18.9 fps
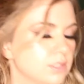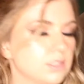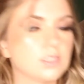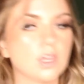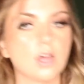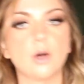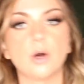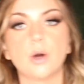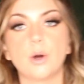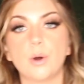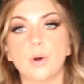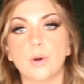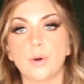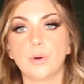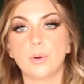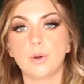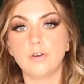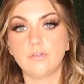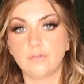
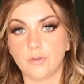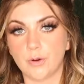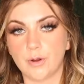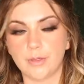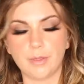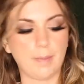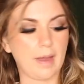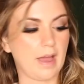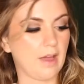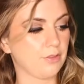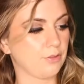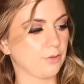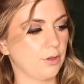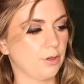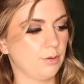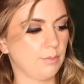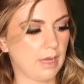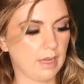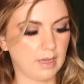So for the
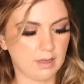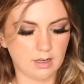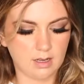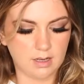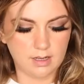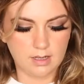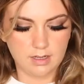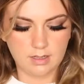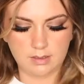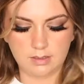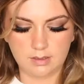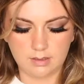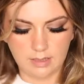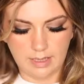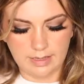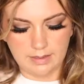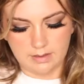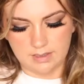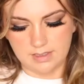bathroom, I got
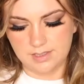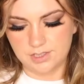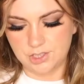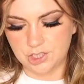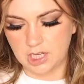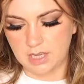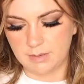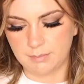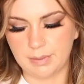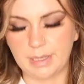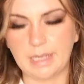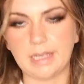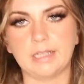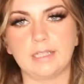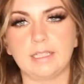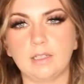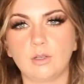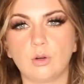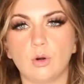like this
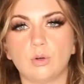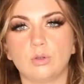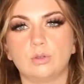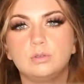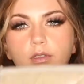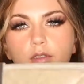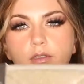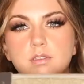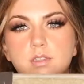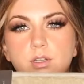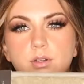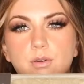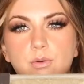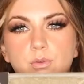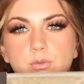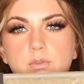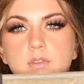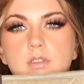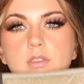champagne gold
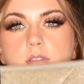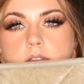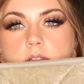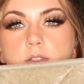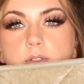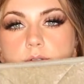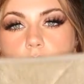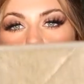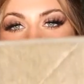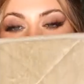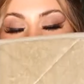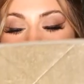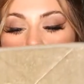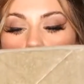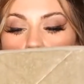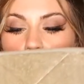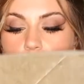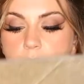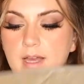toned little
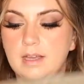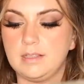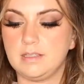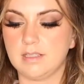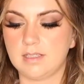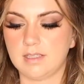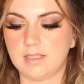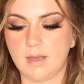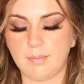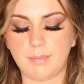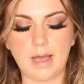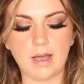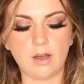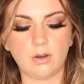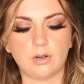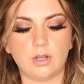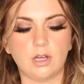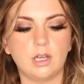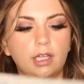bath mat to step
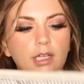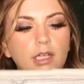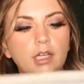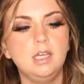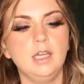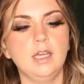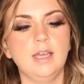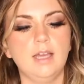out on.